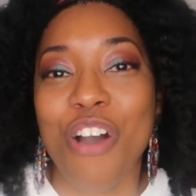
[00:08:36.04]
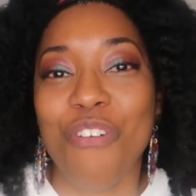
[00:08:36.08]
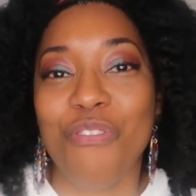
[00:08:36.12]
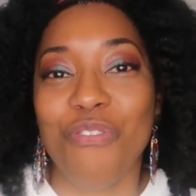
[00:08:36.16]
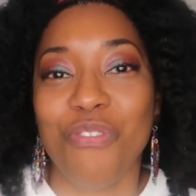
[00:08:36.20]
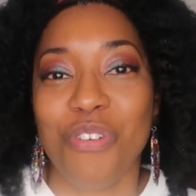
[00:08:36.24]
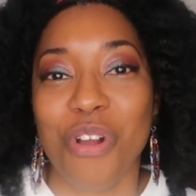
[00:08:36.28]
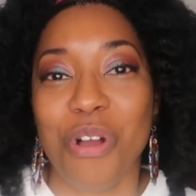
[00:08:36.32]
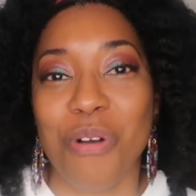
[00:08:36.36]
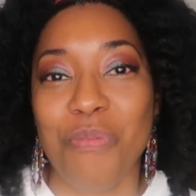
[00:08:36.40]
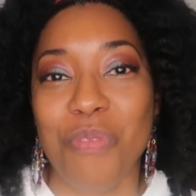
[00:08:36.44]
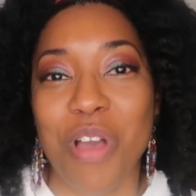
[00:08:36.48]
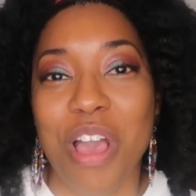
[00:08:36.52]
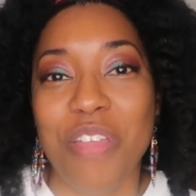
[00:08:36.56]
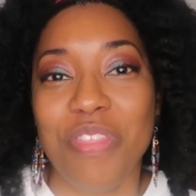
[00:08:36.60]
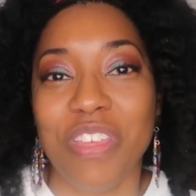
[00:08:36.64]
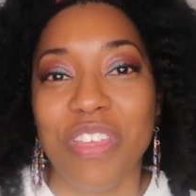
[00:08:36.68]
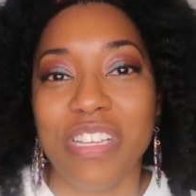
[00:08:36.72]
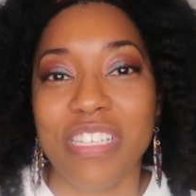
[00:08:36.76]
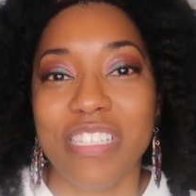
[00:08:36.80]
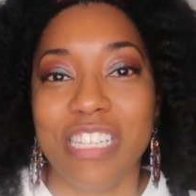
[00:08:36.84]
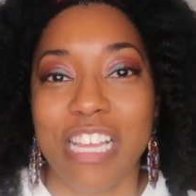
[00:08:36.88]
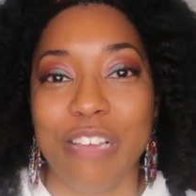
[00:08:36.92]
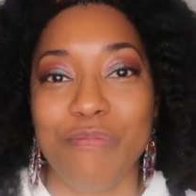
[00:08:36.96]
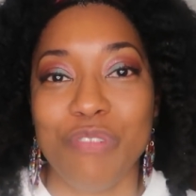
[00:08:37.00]
from
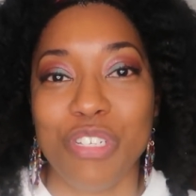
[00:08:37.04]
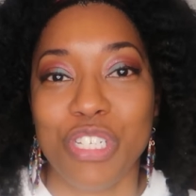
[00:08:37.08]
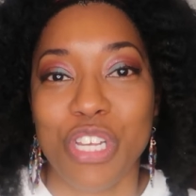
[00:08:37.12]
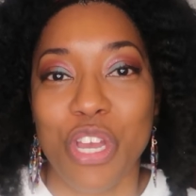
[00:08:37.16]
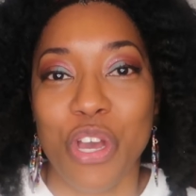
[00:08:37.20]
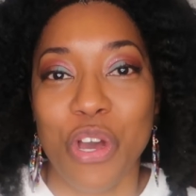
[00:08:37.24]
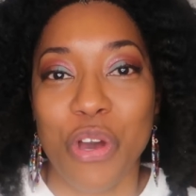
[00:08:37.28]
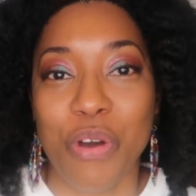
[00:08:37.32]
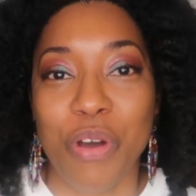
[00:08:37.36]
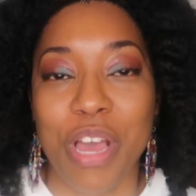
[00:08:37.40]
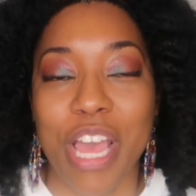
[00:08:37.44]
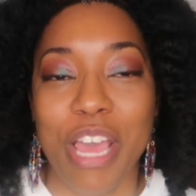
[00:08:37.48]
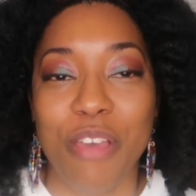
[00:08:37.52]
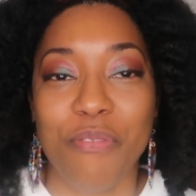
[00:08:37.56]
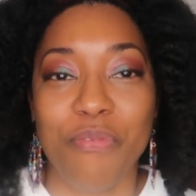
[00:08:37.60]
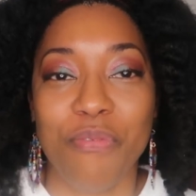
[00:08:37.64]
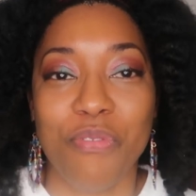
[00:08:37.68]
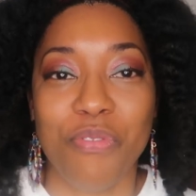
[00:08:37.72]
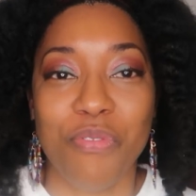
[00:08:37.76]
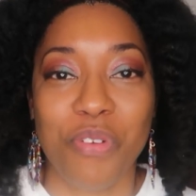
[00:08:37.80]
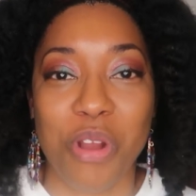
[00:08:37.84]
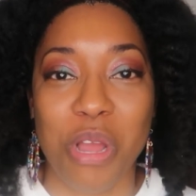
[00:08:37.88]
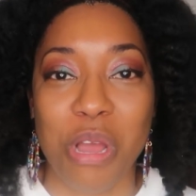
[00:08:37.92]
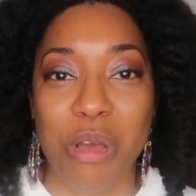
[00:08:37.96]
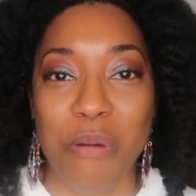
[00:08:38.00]
the step show and
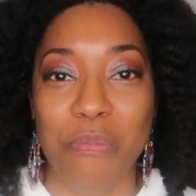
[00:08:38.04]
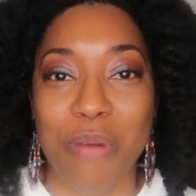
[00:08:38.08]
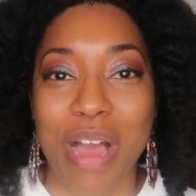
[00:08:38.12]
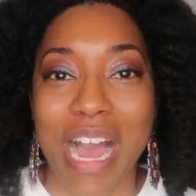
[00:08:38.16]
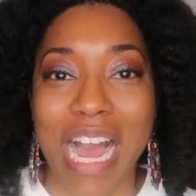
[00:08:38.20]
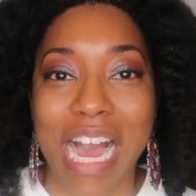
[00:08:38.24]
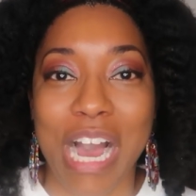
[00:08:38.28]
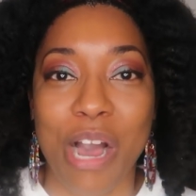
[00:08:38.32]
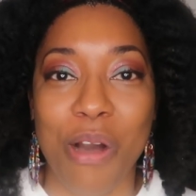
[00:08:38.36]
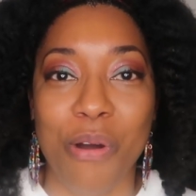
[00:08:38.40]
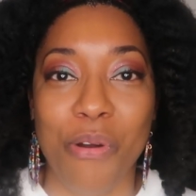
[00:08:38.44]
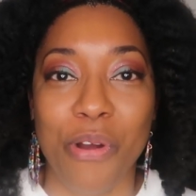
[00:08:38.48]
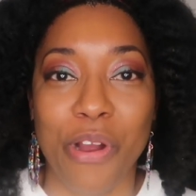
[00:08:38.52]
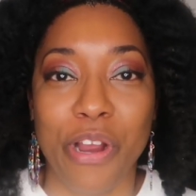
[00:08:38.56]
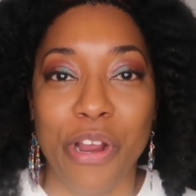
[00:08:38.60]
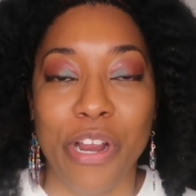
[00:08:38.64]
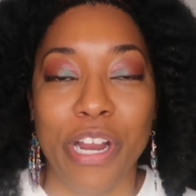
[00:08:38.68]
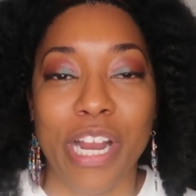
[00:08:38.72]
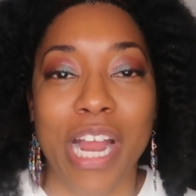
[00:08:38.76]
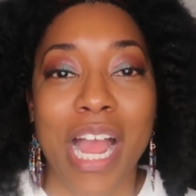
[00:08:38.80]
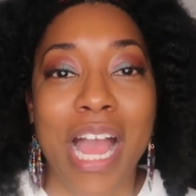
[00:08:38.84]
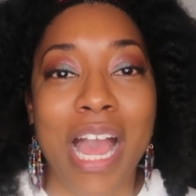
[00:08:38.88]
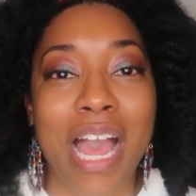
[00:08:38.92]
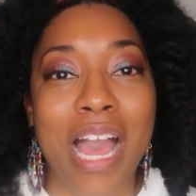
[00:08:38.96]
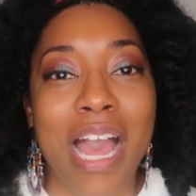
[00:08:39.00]
from
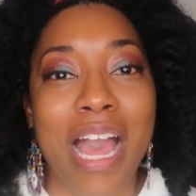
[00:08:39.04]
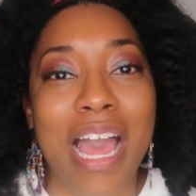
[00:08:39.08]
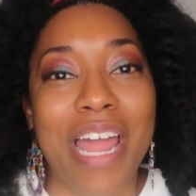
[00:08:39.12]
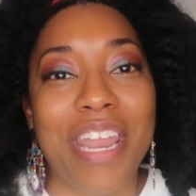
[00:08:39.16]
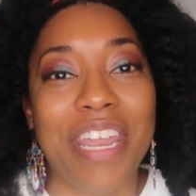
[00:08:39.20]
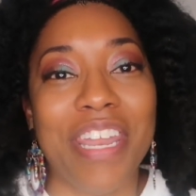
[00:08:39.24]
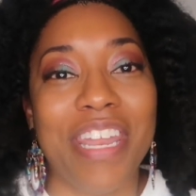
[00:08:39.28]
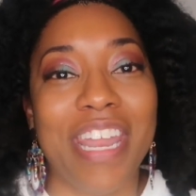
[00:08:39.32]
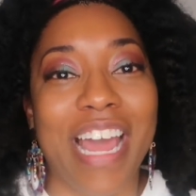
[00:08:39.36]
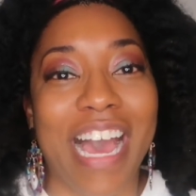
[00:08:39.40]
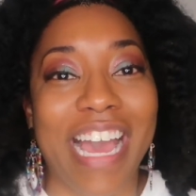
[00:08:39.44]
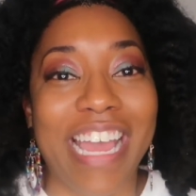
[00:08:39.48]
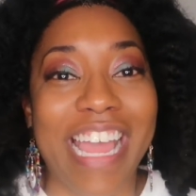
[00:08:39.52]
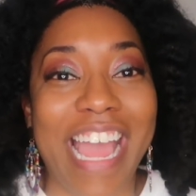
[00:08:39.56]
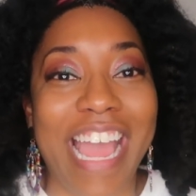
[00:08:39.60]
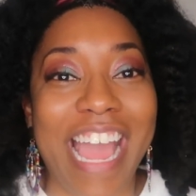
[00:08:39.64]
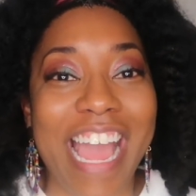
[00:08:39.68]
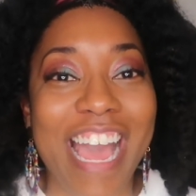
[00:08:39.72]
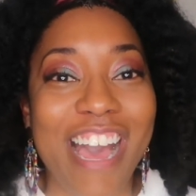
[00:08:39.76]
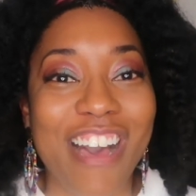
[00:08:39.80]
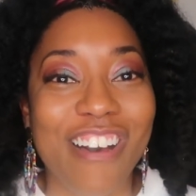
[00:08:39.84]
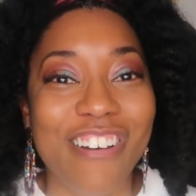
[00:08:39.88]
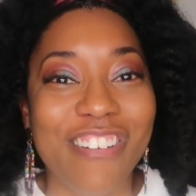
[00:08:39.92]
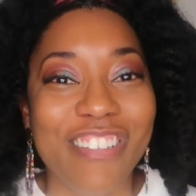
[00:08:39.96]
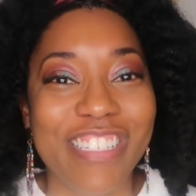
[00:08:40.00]
our night
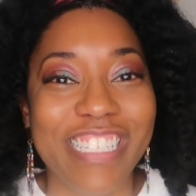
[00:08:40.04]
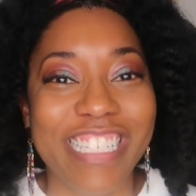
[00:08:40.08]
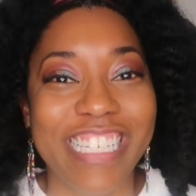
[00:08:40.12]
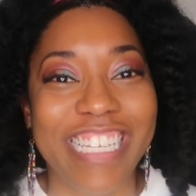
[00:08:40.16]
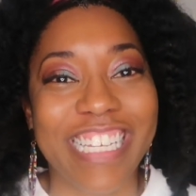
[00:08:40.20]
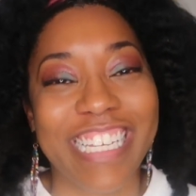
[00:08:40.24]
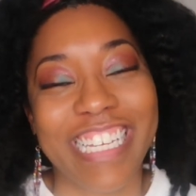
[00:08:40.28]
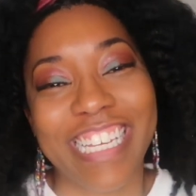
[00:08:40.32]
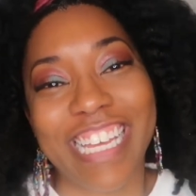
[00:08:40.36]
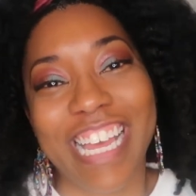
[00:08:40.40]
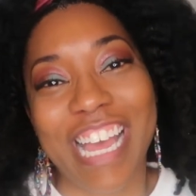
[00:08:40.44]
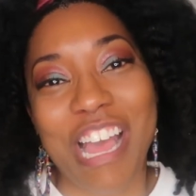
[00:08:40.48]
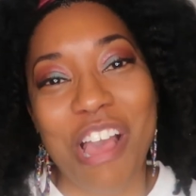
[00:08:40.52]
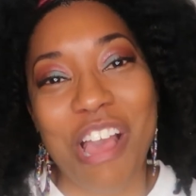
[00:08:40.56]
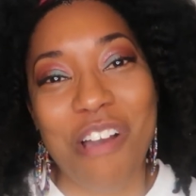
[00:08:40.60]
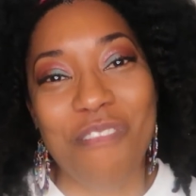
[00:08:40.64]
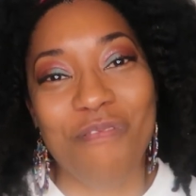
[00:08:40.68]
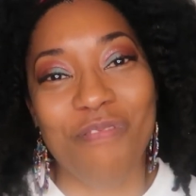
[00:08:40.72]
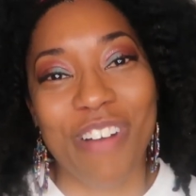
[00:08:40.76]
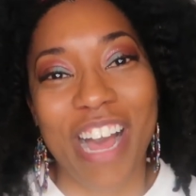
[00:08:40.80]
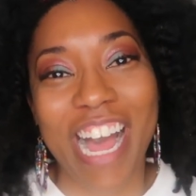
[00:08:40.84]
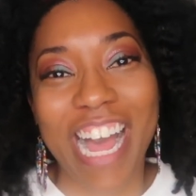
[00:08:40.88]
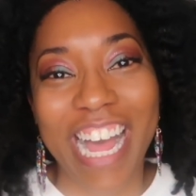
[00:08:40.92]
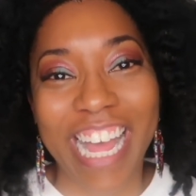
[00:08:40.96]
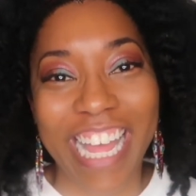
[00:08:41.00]
out.
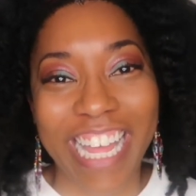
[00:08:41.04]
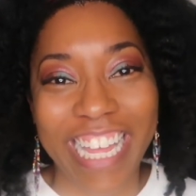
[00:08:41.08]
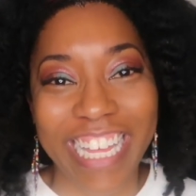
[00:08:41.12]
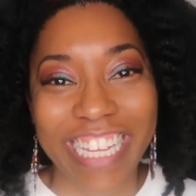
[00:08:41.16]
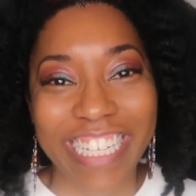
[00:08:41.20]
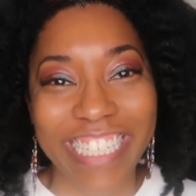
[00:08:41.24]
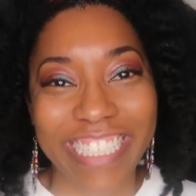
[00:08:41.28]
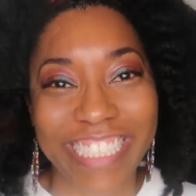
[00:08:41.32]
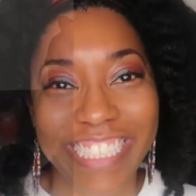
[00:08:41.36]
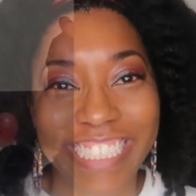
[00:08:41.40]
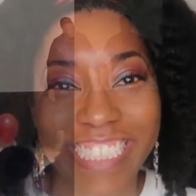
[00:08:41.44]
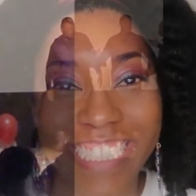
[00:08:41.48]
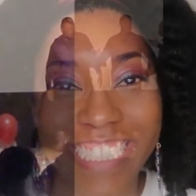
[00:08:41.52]
Bye.